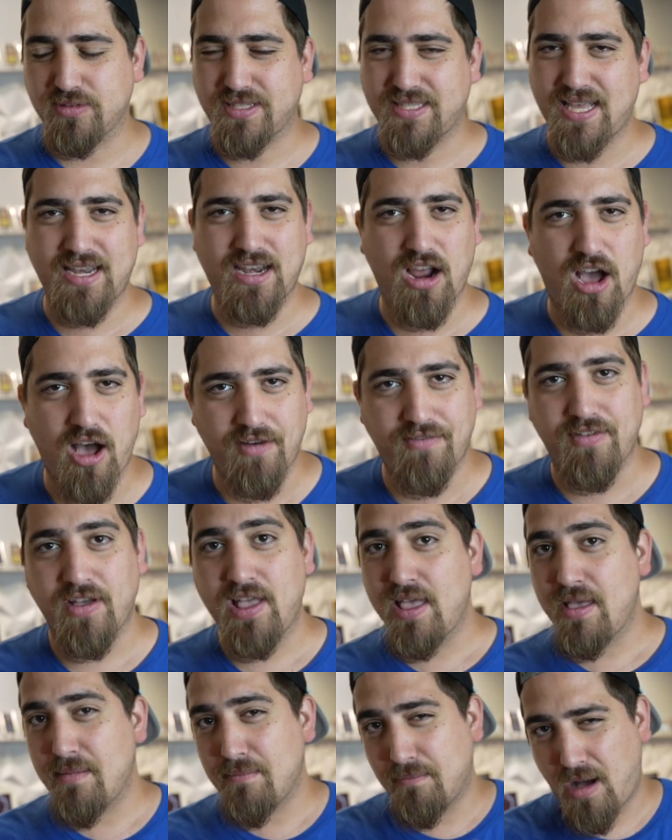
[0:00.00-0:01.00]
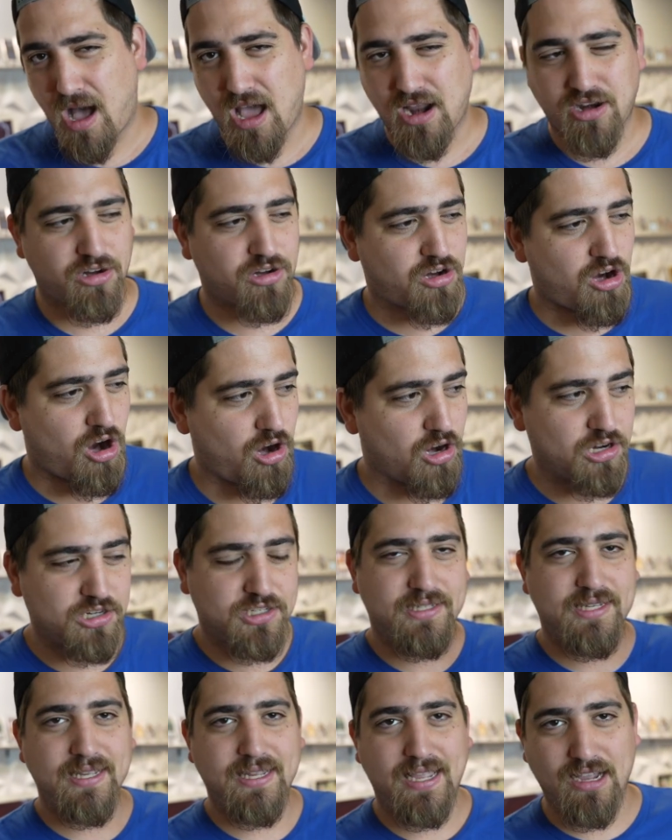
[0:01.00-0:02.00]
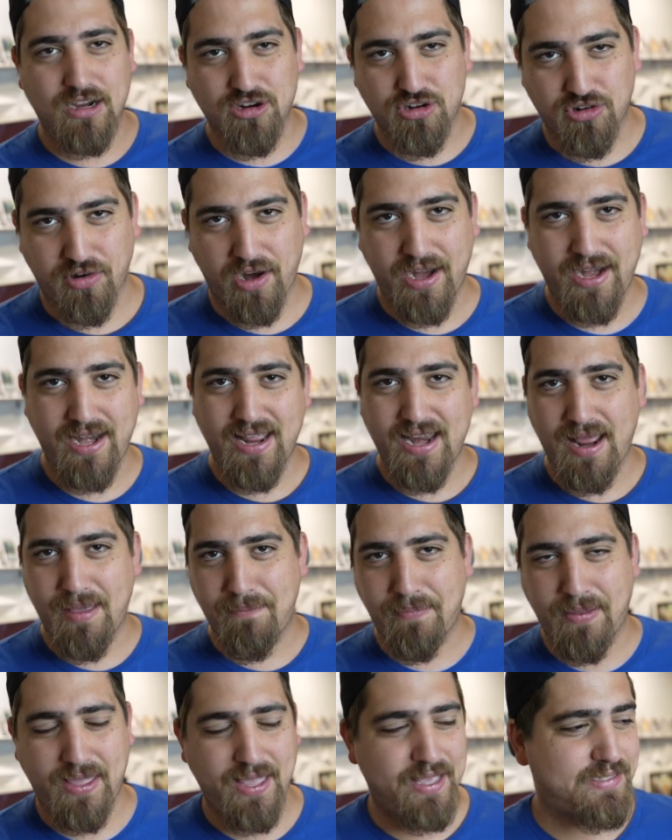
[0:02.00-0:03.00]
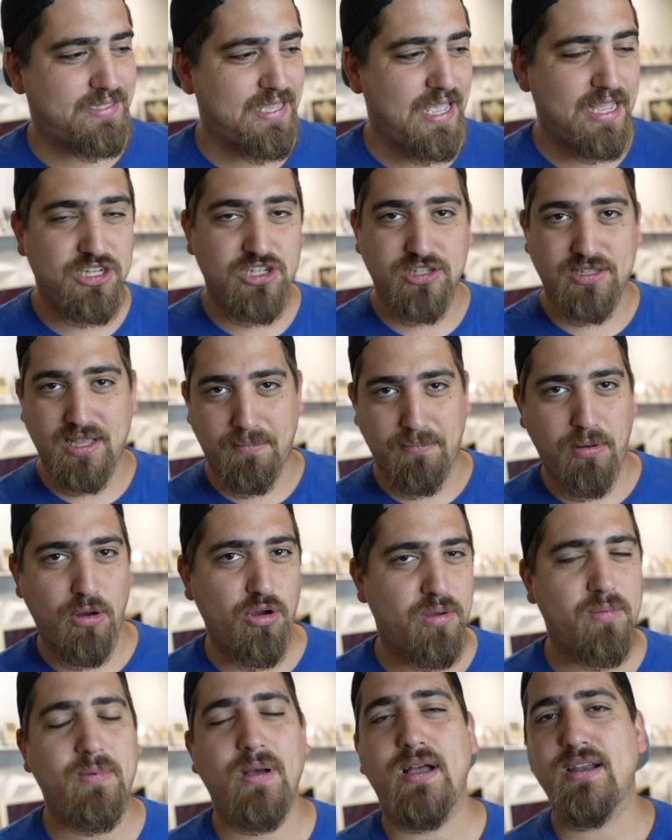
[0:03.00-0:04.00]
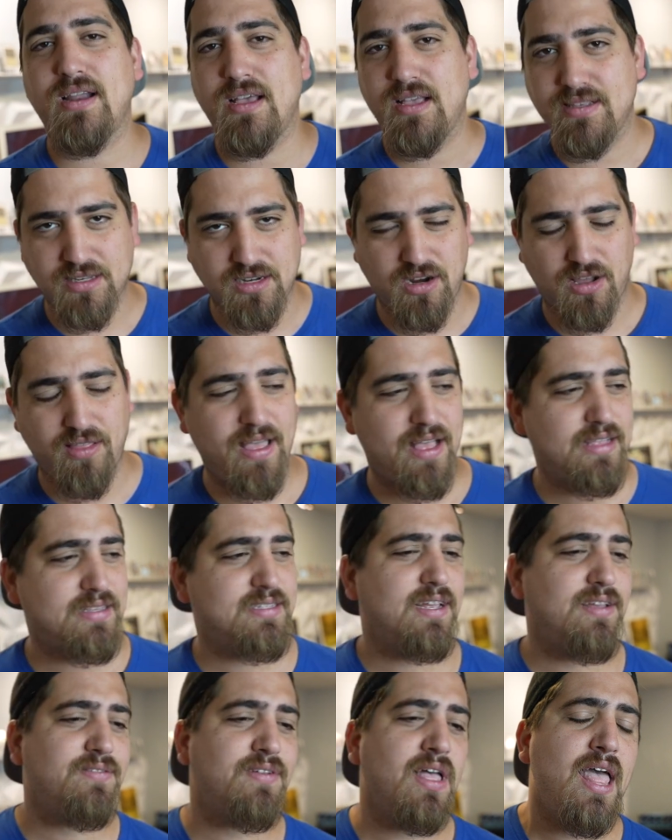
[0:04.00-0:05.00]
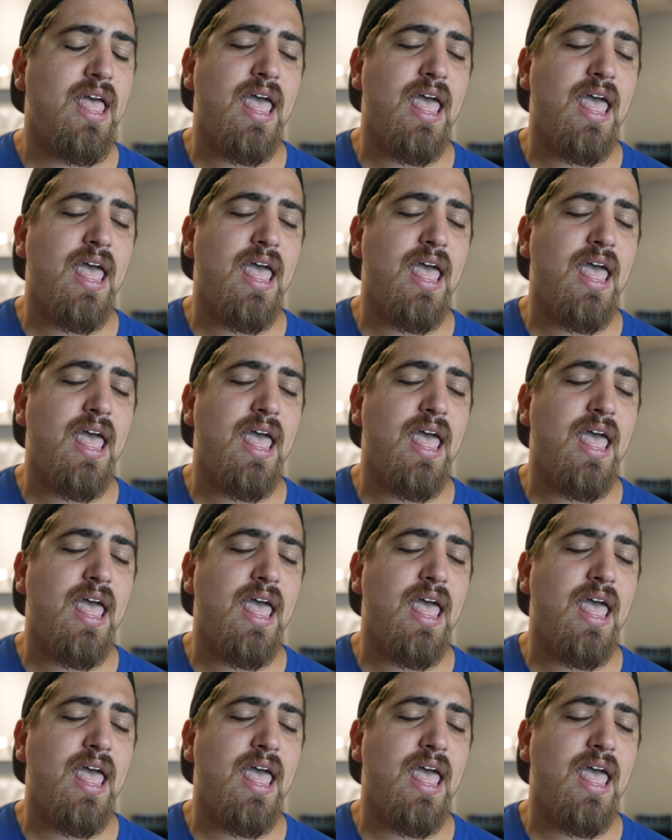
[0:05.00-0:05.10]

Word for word: send off modern cards to get graded at PSA, just like Pokemon does and all that stuff.